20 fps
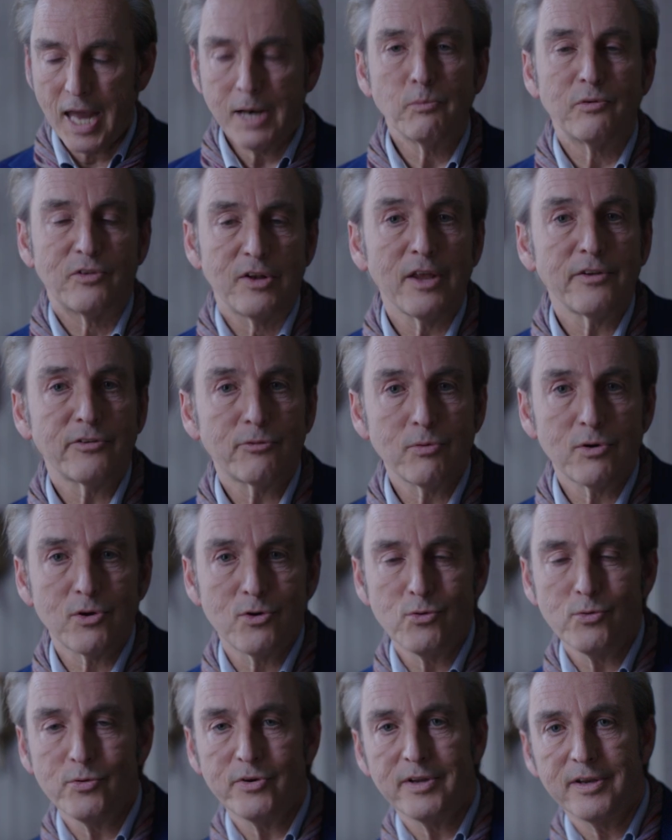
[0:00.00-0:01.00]
and it was last
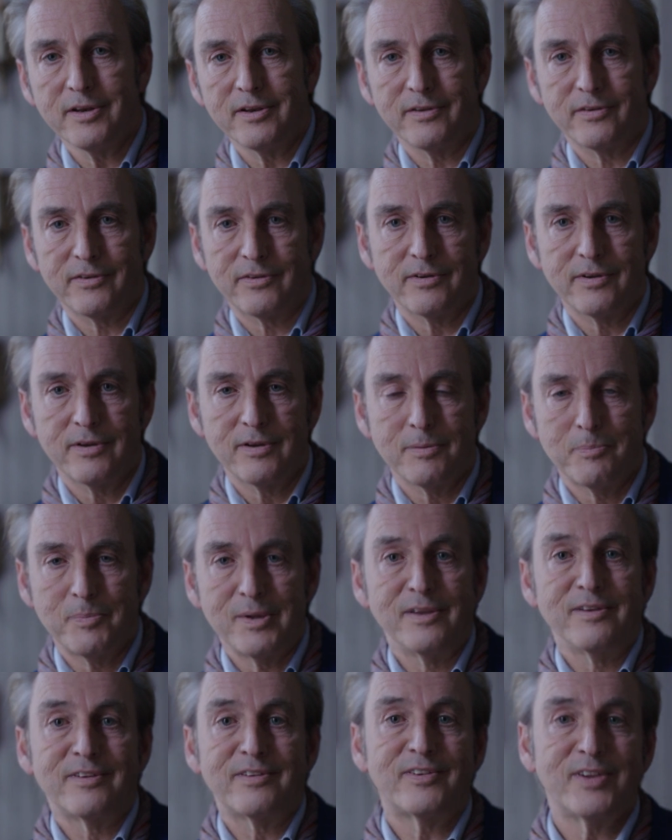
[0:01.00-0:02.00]
recorded as
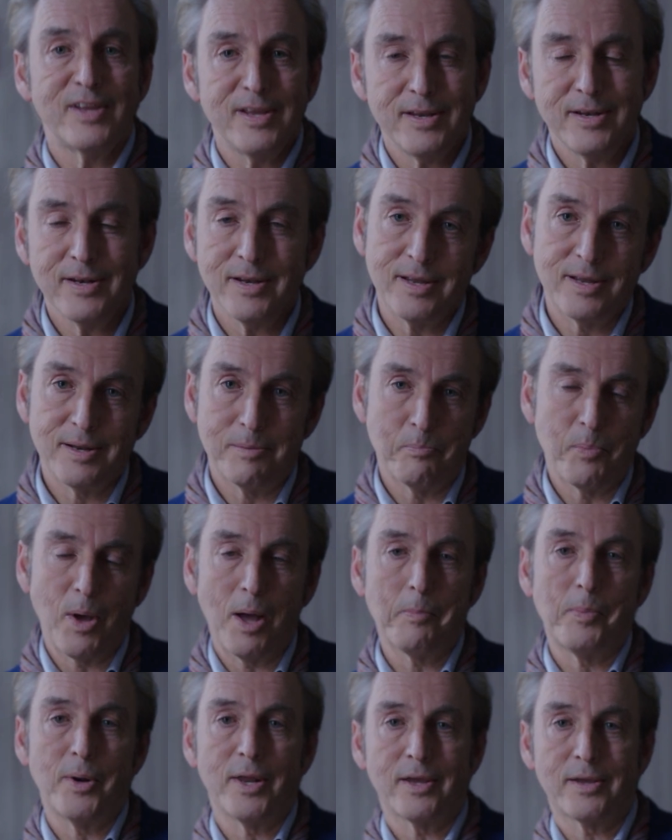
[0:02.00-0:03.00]
being seen in
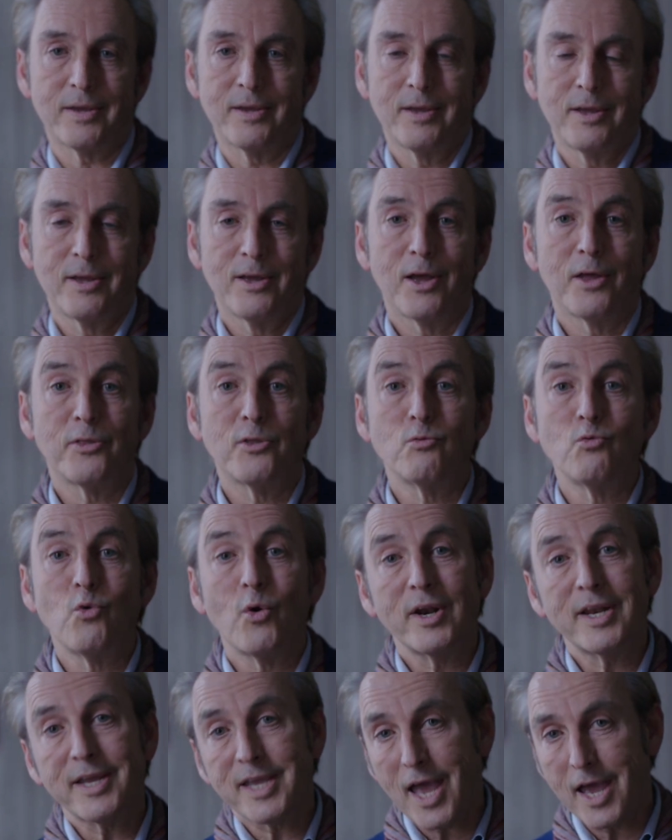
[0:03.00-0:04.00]
public at the
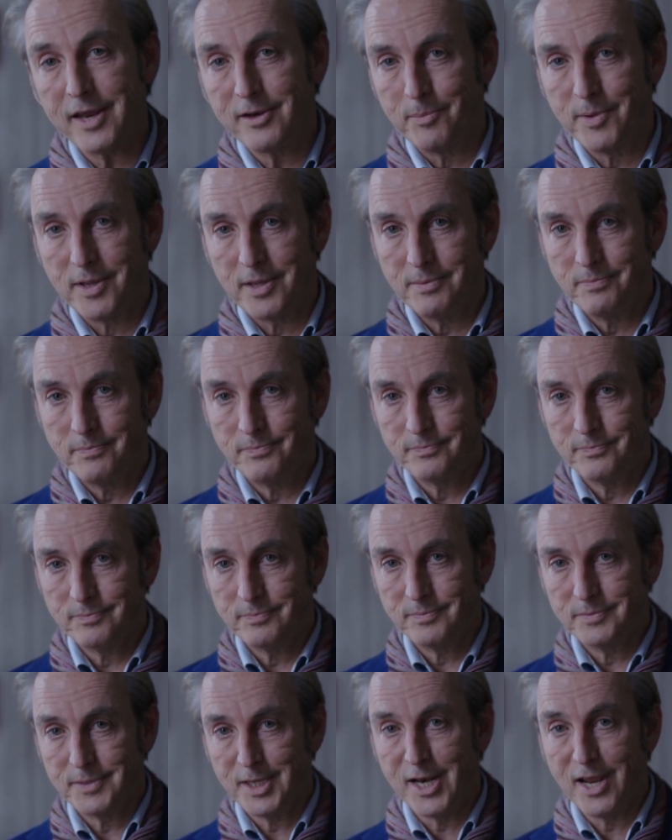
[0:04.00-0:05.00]
Royal Academy
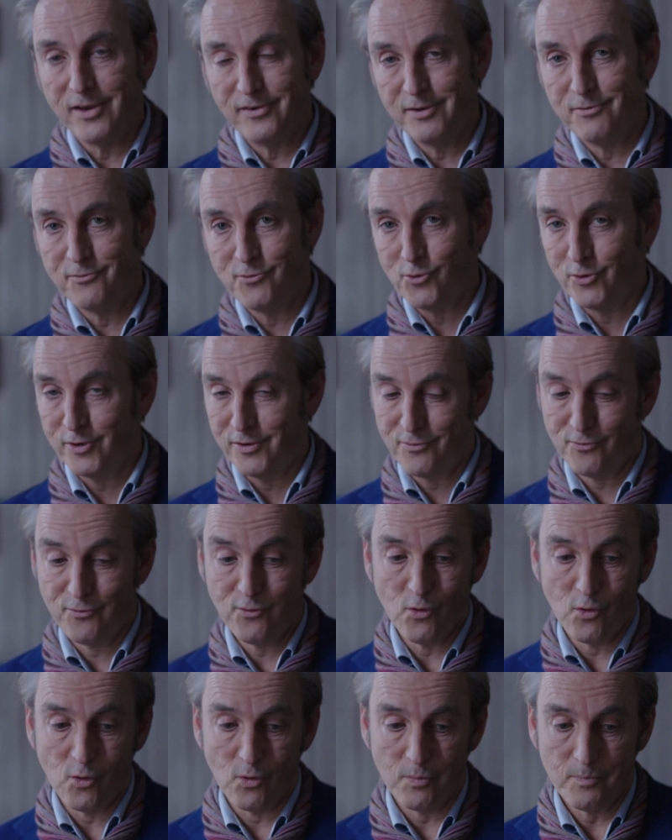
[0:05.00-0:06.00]
in
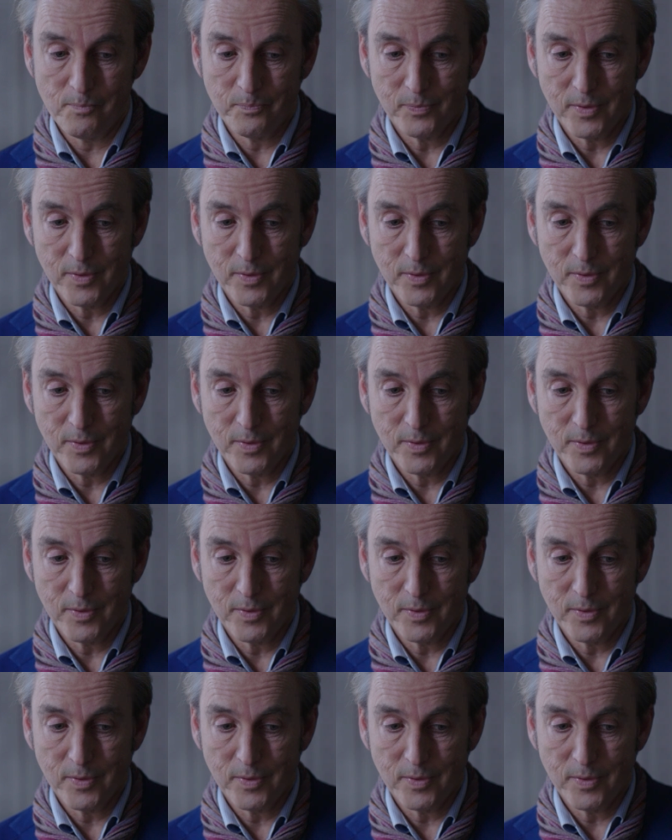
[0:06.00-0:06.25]
1844.